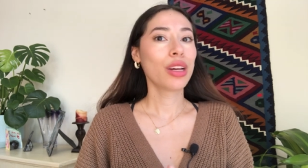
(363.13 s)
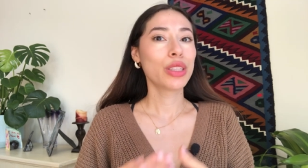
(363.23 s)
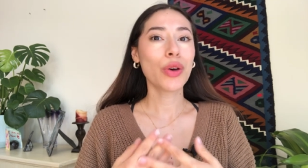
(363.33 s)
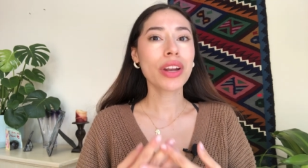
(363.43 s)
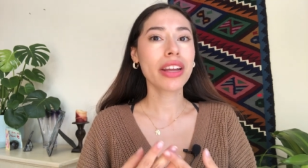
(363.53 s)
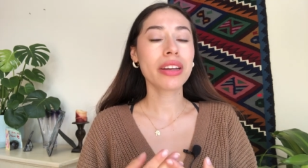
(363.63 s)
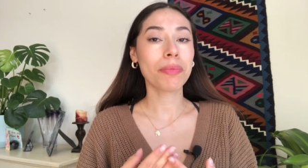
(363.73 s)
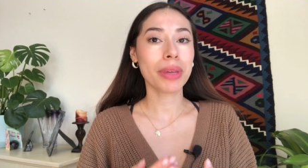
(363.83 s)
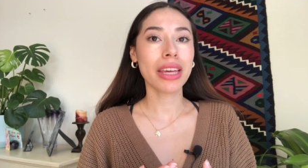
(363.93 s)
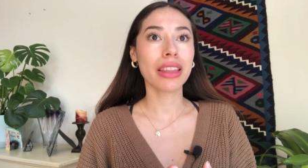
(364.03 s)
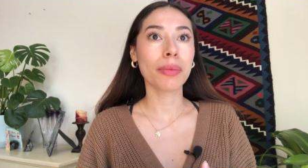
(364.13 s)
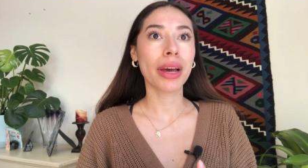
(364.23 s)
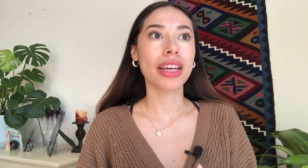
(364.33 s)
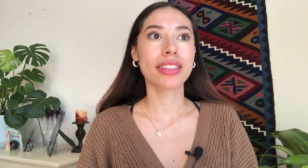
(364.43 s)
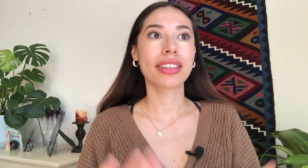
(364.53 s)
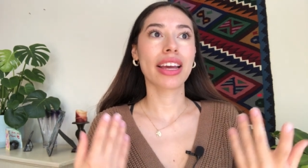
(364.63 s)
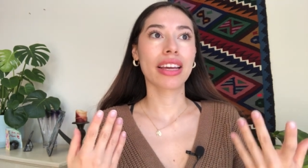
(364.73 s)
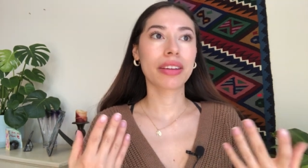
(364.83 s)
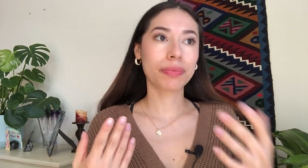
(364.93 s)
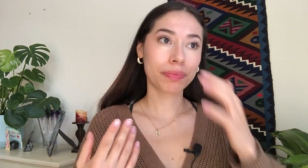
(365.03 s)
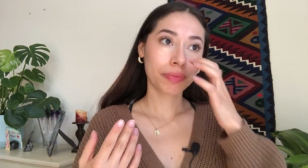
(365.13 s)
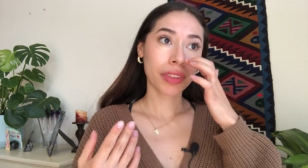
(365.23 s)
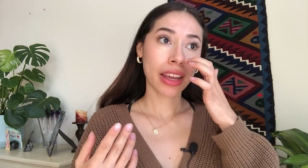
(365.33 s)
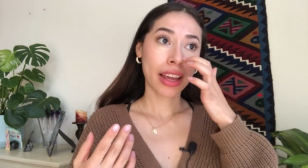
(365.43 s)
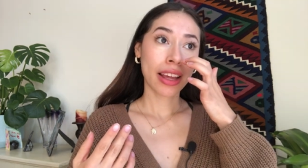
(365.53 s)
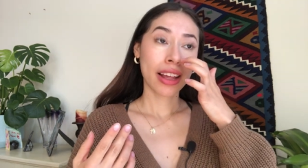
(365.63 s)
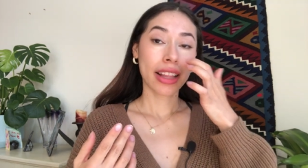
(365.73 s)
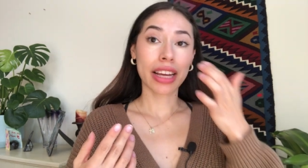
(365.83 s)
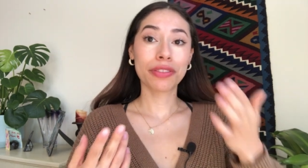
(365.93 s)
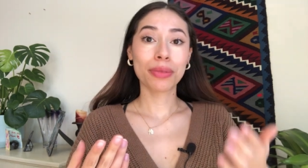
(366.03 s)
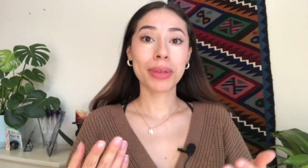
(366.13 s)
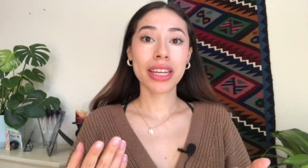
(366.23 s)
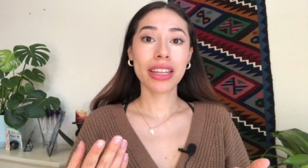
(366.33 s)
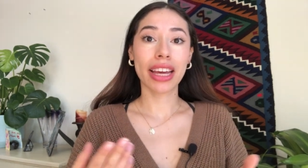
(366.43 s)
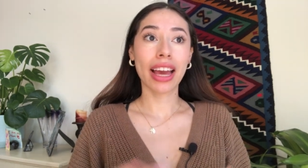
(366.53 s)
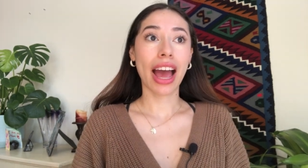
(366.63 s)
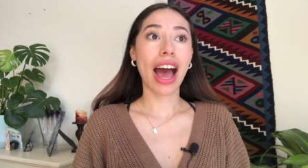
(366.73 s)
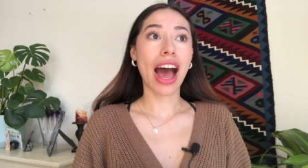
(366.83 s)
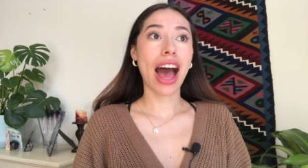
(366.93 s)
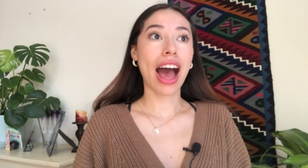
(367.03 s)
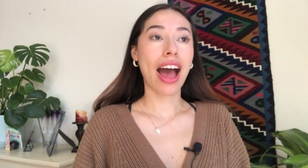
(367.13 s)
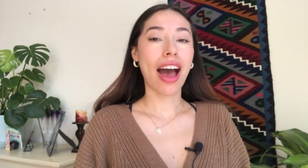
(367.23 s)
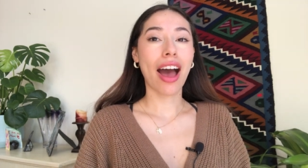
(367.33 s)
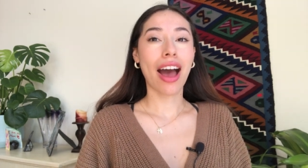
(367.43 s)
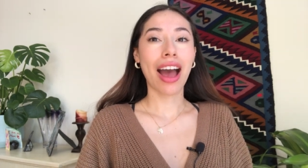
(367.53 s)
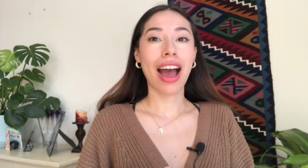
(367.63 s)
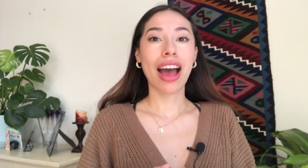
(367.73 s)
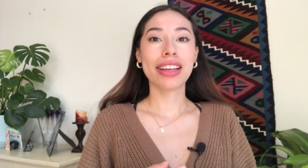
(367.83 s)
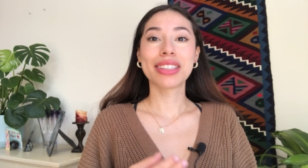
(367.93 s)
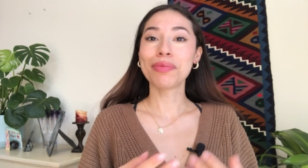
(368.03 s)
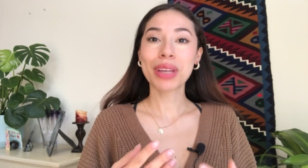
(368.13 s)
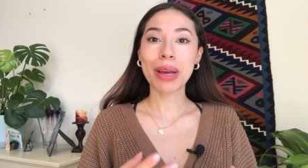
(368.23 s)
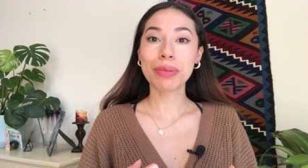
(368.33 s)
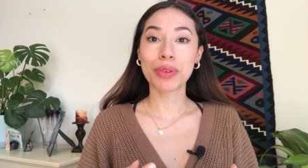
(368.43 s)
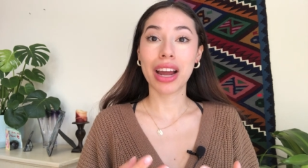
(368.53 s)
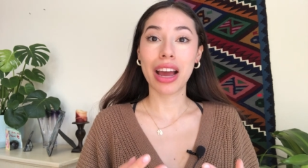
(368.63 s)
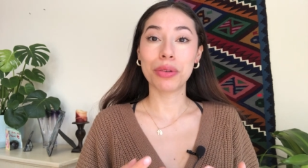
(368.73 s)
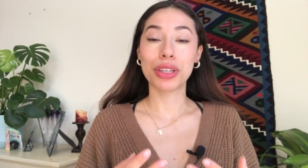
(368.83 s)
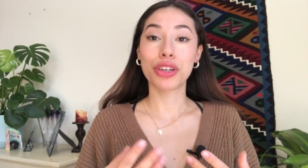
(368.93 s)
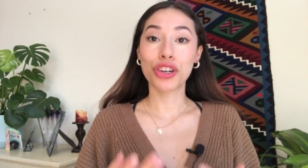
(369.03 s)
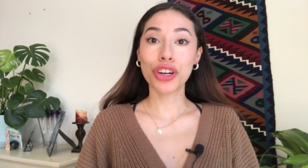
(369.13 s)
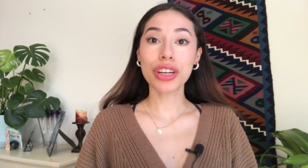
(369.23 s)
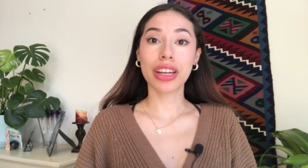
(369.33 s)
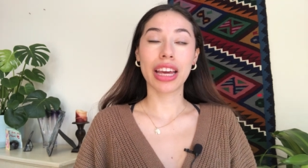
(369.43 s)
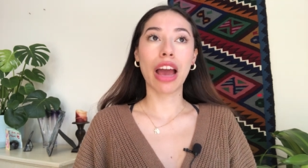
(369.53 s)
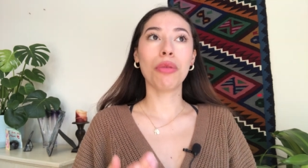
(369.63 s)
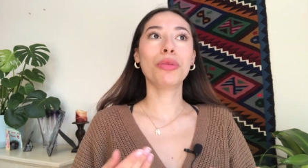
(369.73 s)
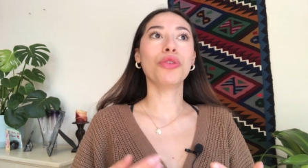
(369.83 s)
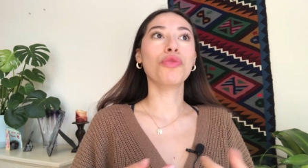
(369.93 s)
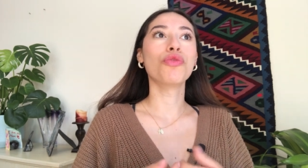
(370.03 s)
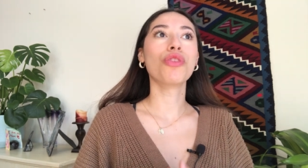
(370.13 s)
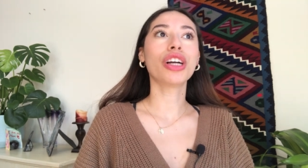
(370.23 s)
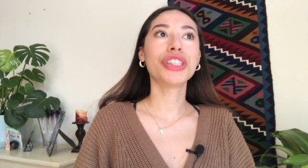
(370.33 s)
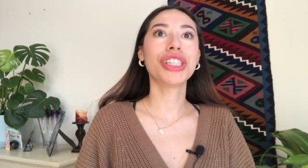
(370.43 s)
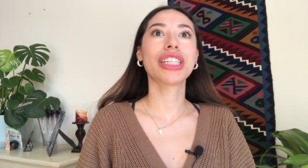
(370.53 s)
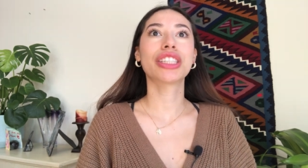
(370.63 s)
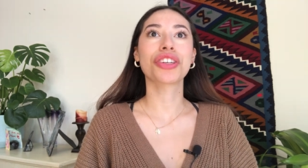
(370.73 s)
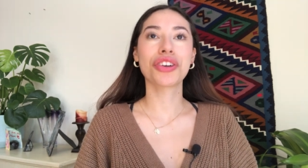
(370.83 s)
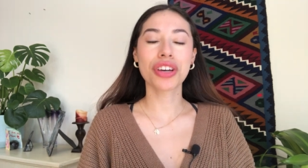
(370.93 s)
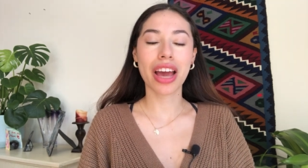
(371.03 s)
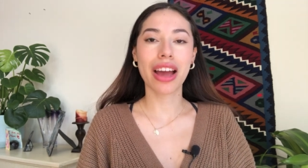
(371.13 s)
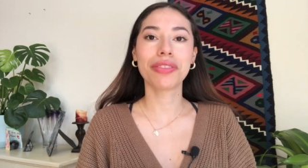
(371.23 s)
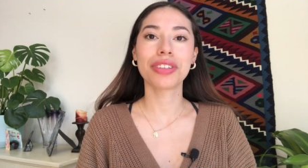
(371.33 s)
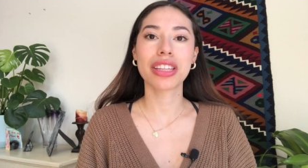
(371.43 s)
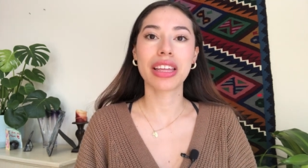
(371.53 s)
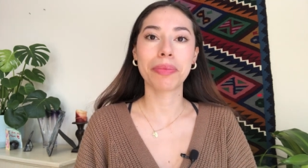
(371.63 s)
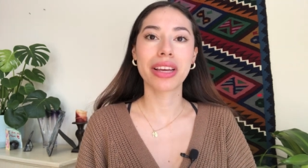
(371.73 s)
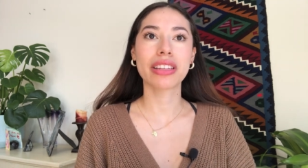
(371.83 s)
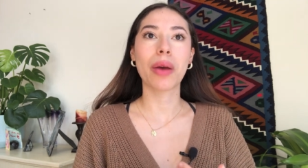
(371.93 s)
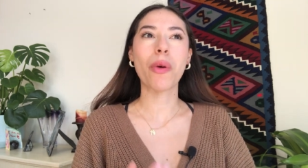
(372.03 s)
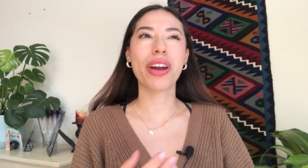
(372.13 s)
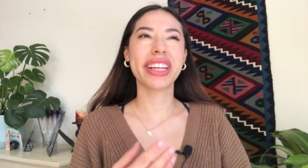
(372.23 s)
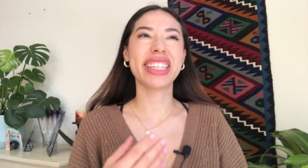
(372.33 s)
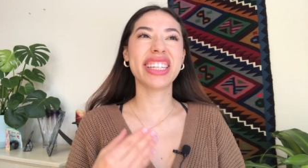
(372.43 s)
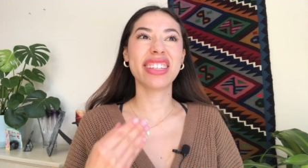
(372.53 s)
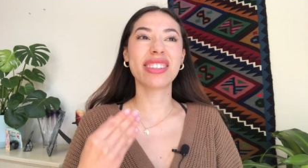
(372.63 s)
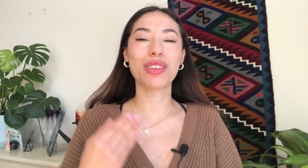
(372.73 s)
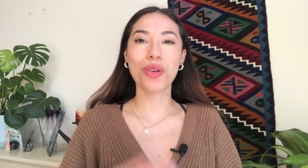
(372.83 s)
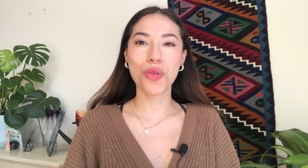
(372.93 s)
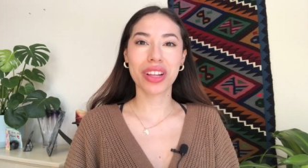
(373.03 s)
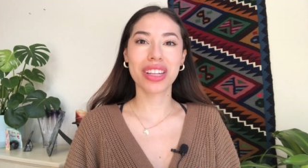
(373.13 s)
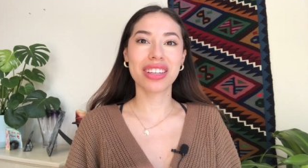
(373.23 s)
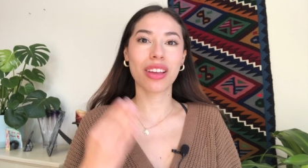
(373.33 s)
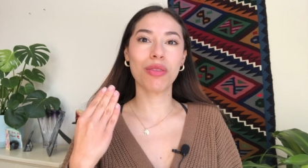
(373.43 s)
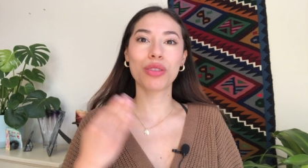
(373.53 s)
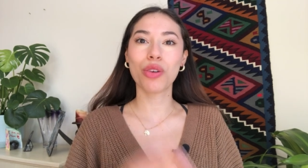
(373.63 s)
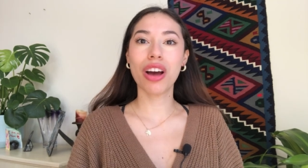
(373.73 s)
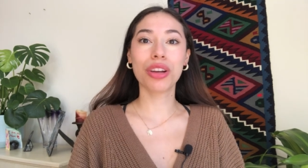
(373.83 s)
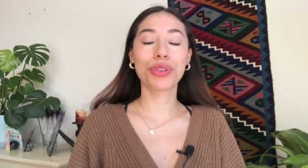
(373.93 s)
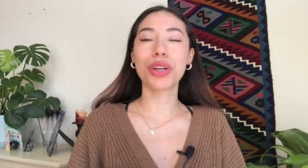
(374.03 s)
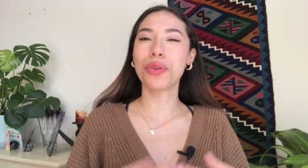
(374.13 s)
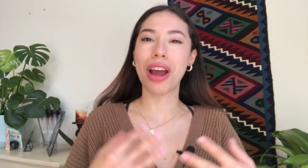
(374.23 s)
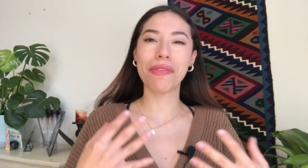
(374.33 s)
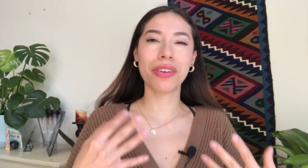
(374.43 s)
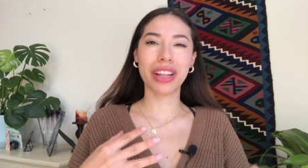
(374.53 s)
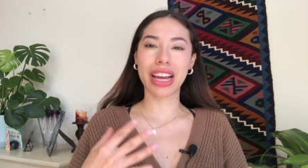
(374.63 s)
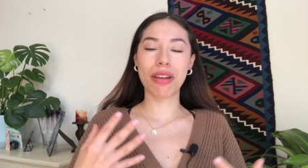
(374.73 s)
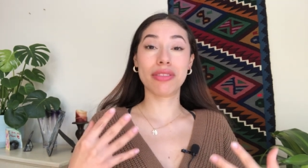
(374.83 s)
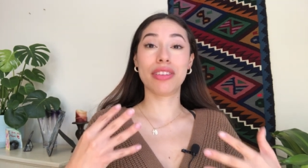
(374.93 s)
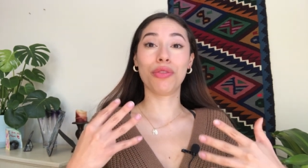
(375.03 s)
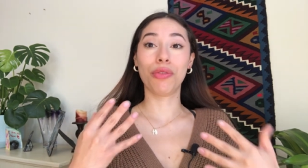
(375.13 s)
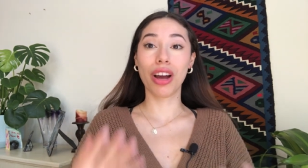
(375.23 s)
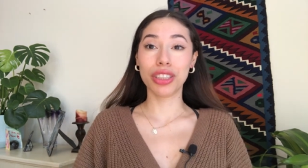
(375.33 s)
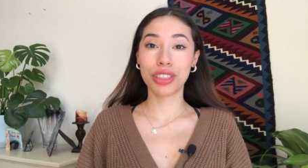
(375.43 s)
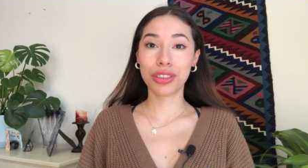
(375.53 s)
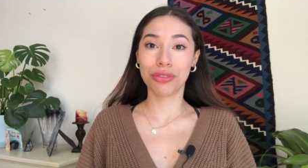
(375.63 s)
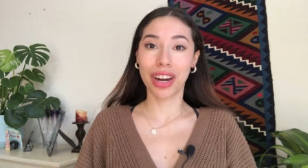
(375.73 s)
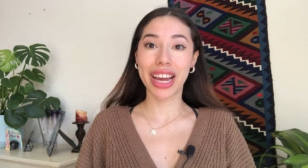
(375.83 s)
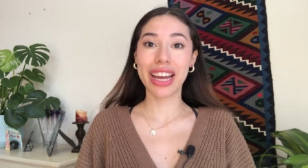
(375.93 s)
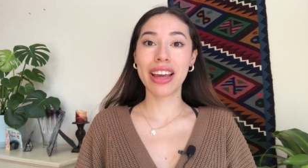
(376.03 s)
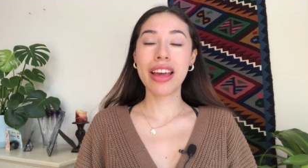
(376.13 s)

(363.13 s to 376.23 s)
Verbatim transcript: don't end up being the best. Like, like for me, like sometimes when I would cook, like I would be rushing to cook everything because I wanted to eat so quickly because I was so hungry, or I felt like I was in a rush, right?